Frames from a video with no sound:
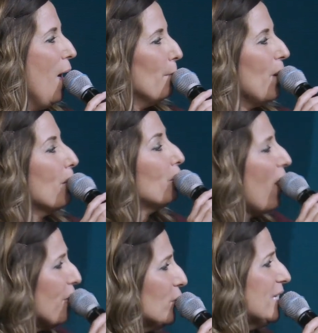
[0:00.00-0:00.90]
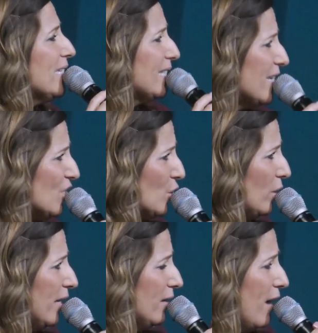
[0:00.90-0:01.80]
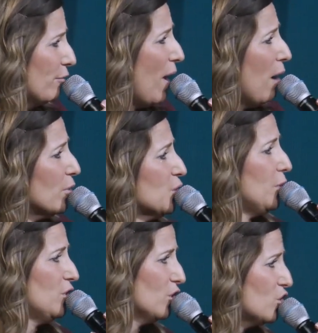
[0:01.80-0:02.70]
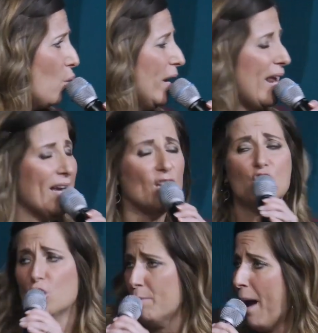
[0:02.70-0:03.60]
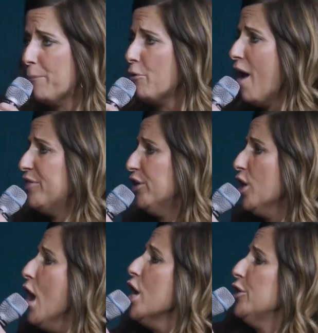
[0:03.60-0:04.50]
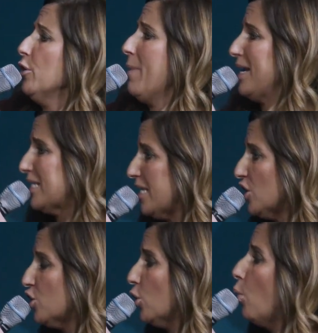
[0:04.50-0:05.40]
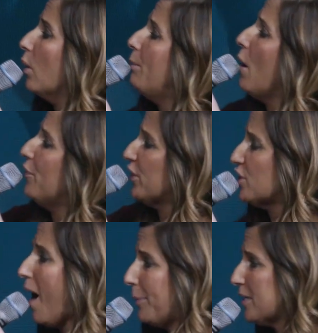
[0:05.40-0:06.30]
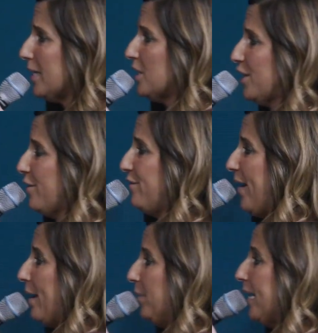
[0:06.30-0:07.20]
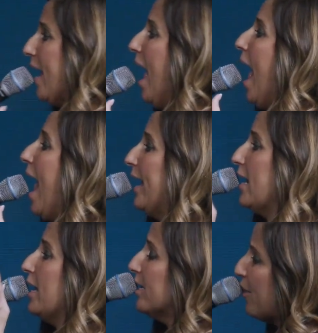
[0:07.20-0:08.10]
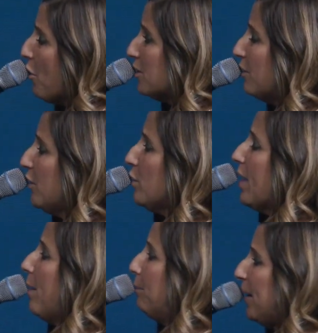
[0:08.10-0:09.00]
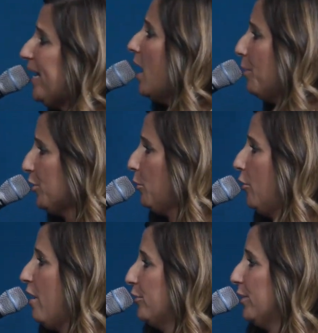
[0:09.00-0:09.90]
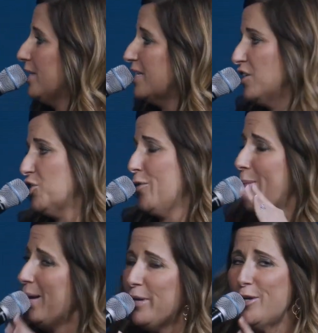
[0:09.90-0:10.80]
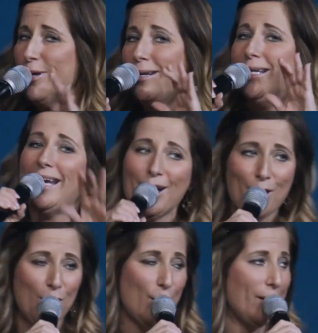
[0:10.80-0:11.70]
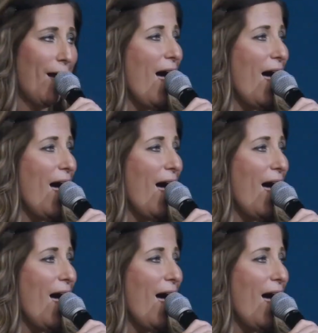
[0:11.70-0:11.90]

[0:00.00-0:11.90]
But brotherly, sisterly love, right? We're supposed to join hands. You're my brother. You're my sister. We're both adopted into the family. And those of you that beat up your brother and sister, maybe you didn't get a good